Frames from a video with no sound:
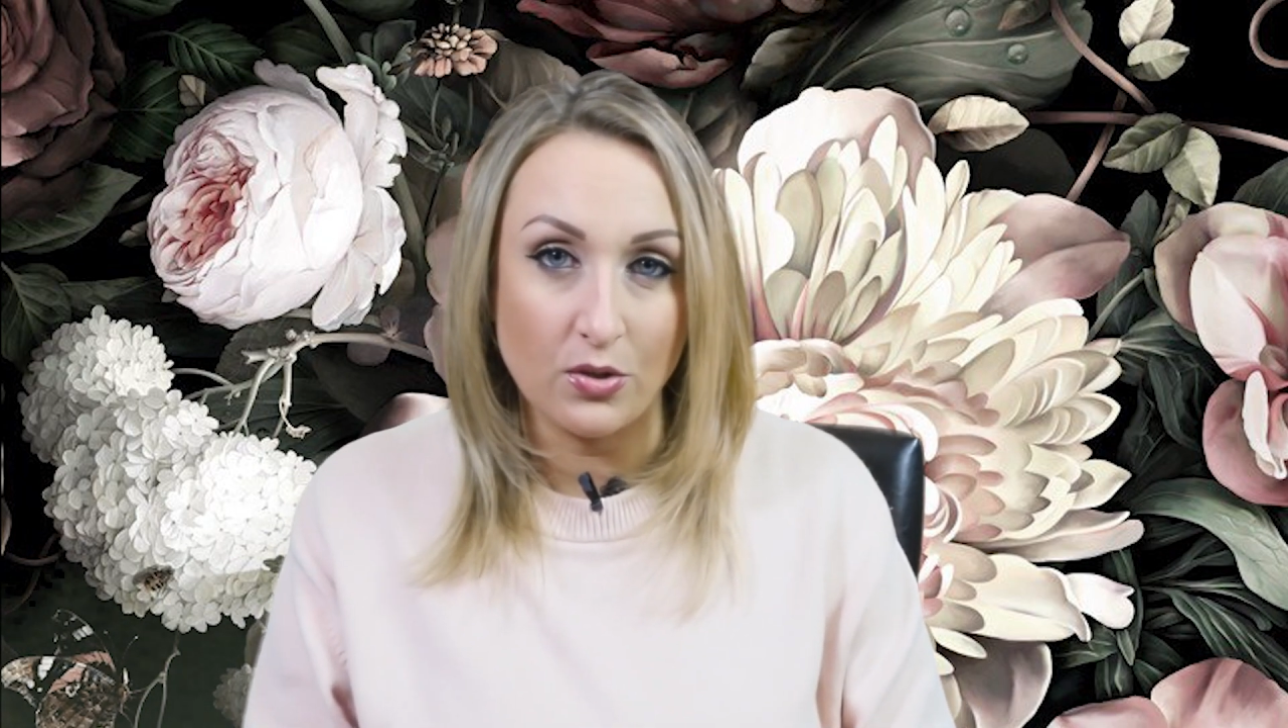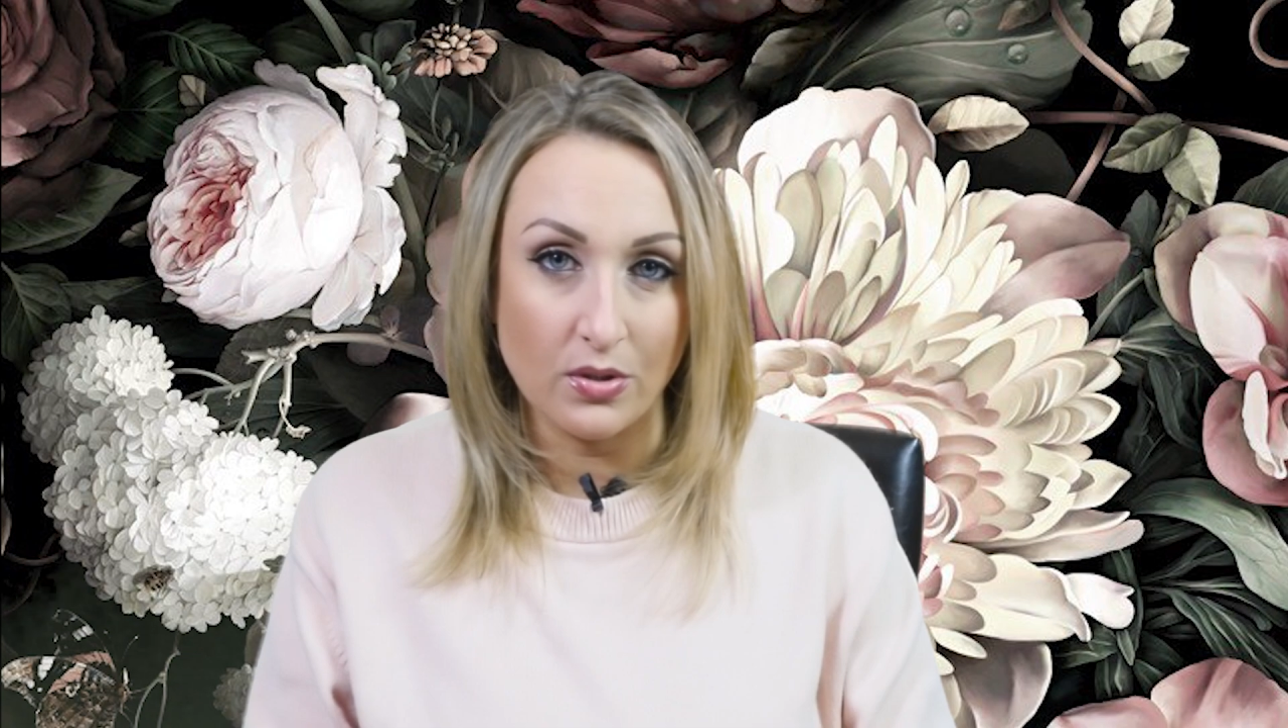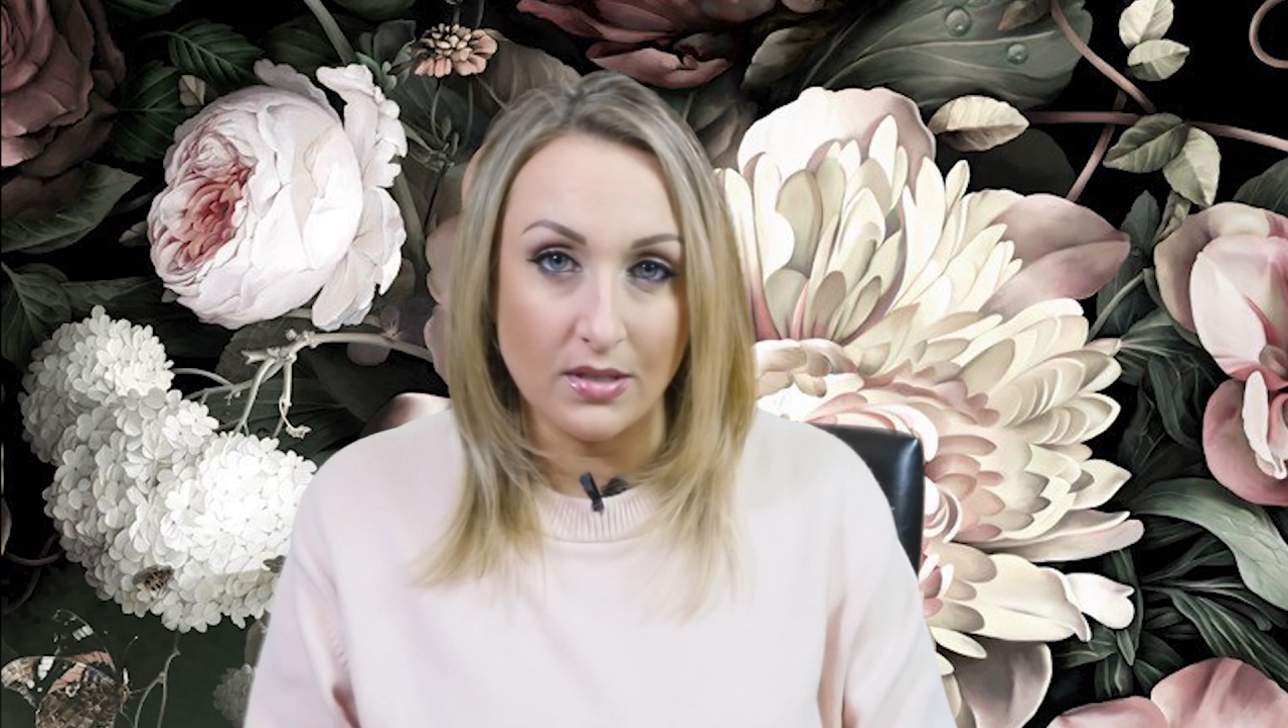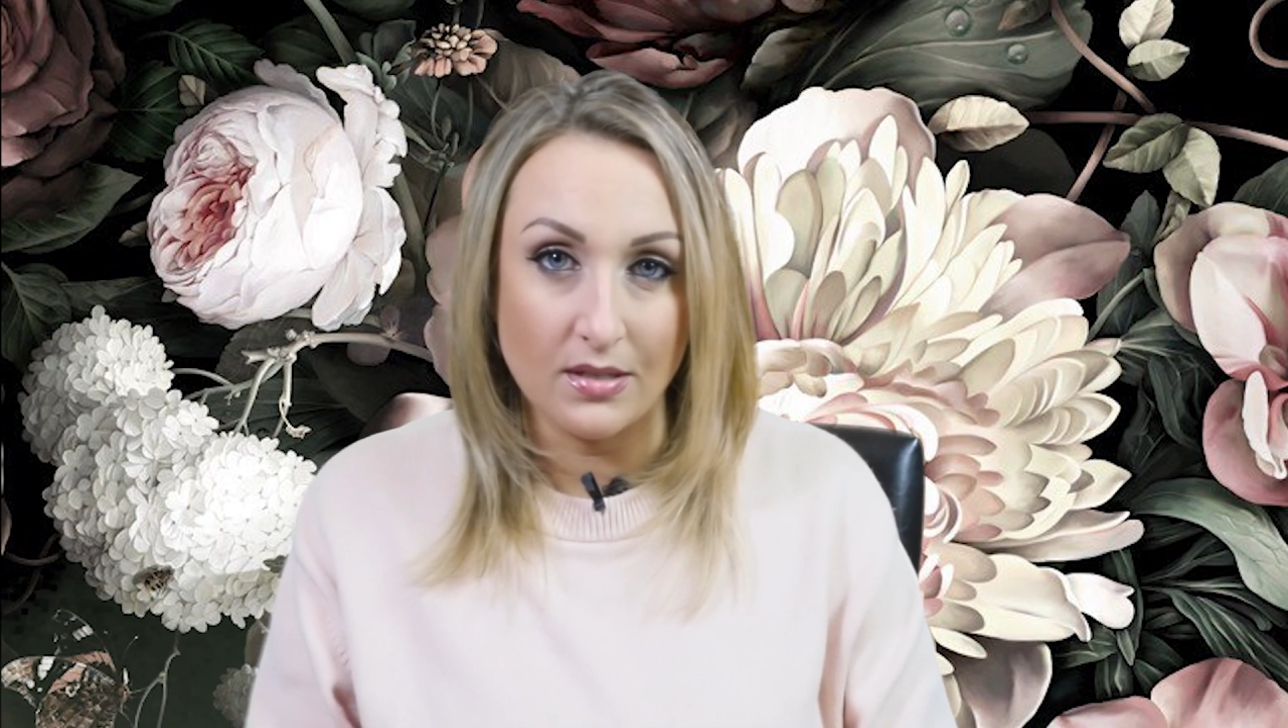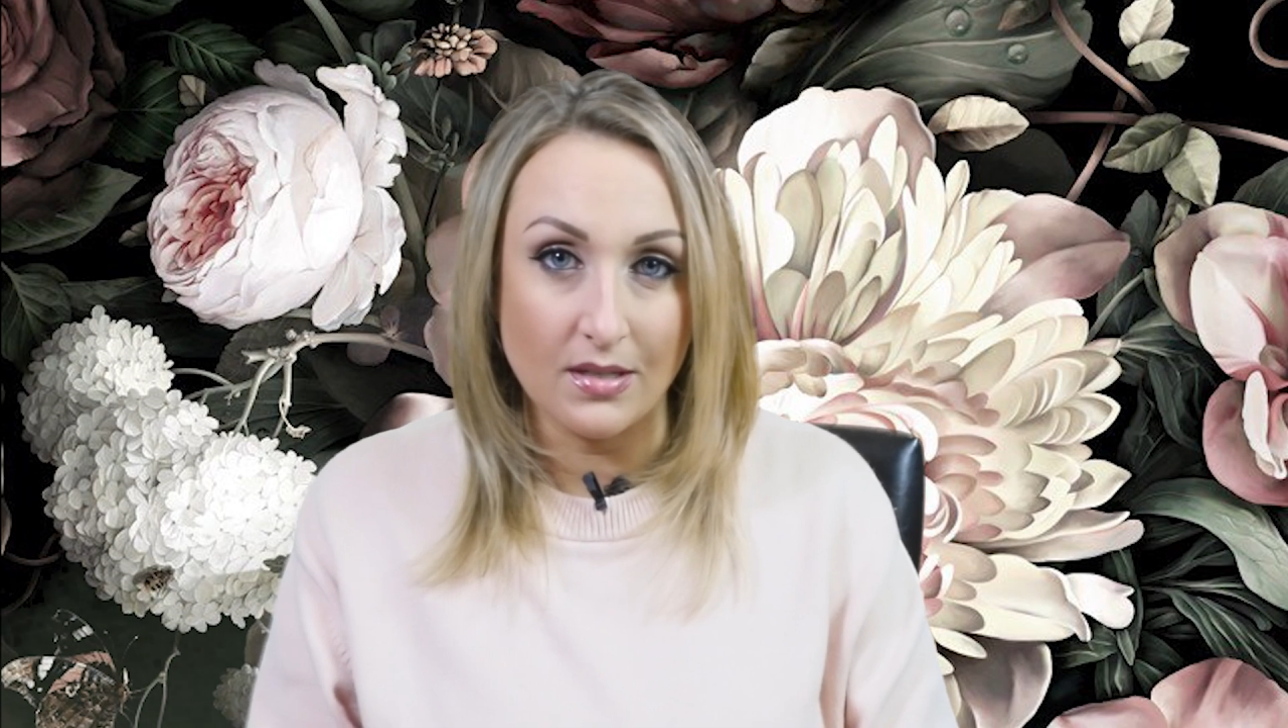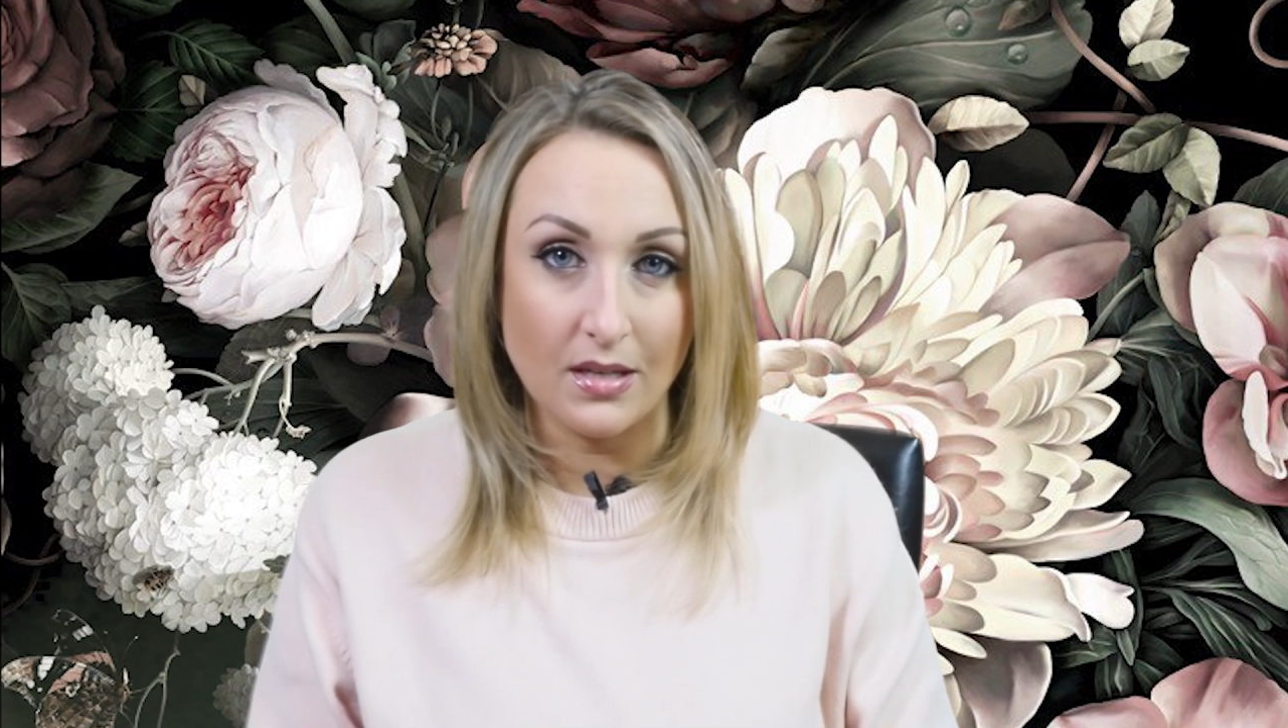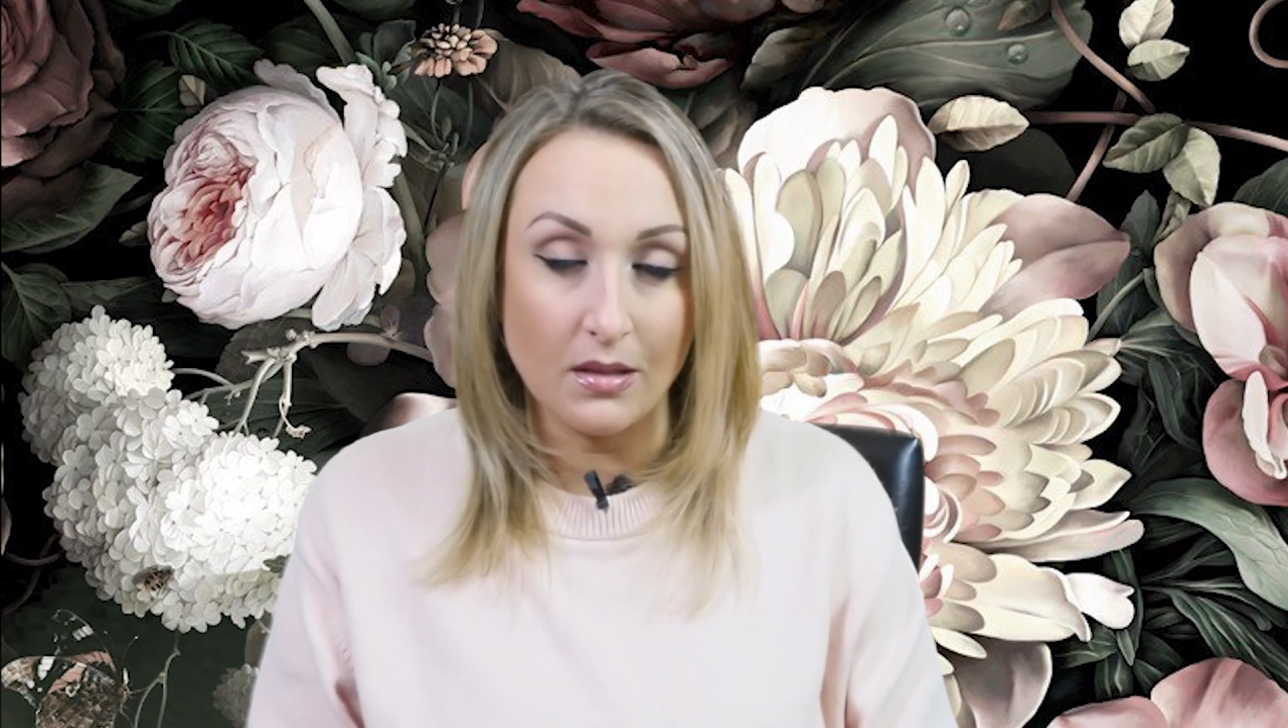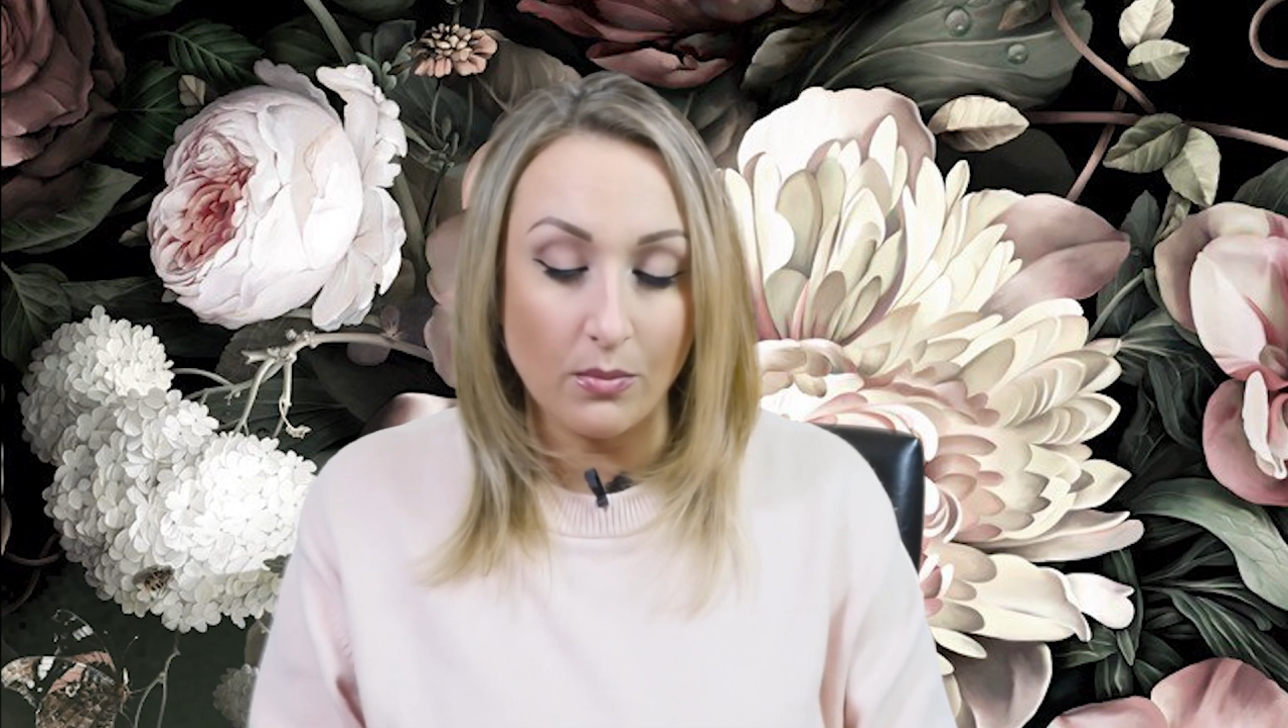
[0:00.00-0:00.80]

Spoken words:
choices in